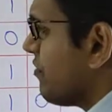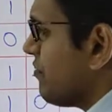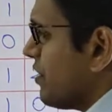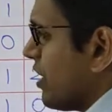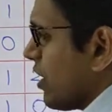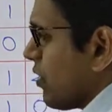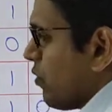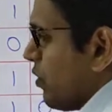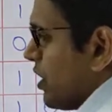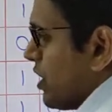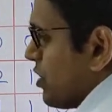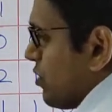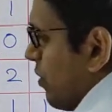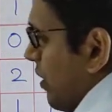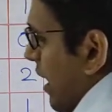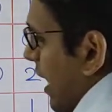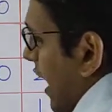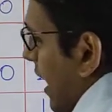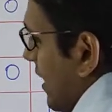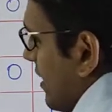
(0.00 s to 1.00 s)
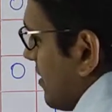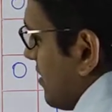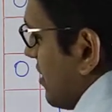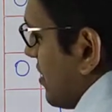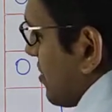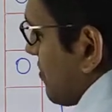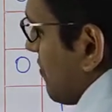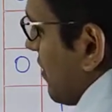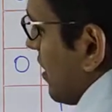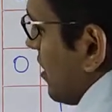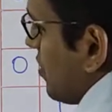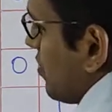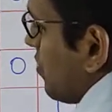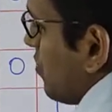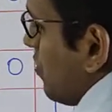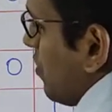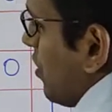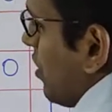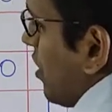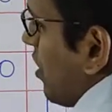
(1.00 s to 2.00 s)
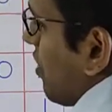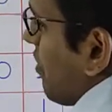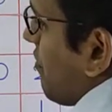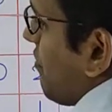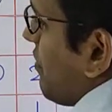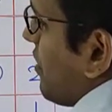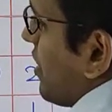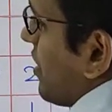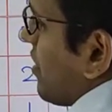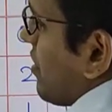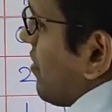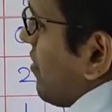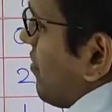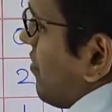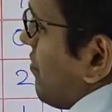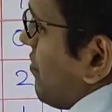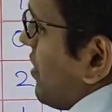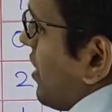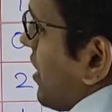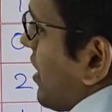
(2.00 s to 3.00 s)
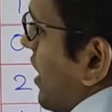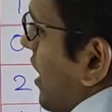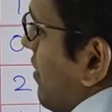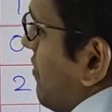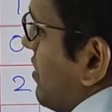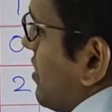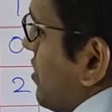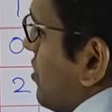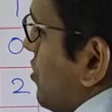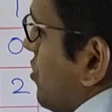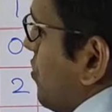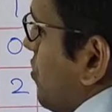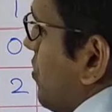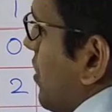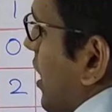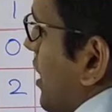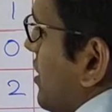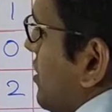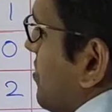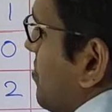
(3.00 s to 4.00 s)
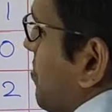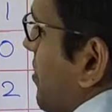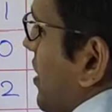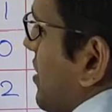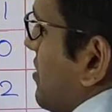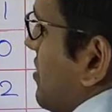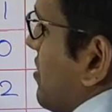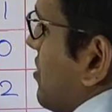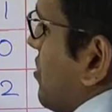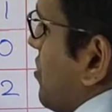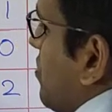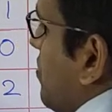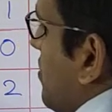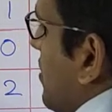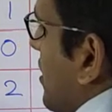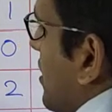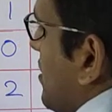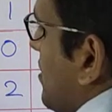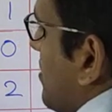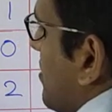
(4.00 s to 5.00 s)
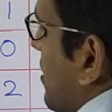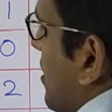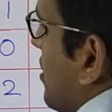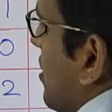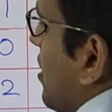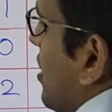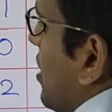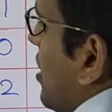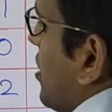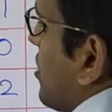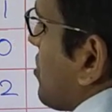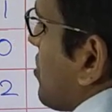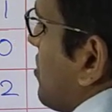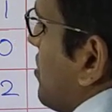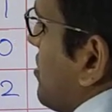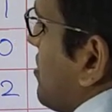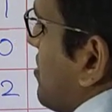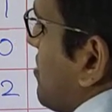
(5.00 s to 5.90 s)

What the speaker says: we are going to add this value where we are having 2 lines passing through any cell. So this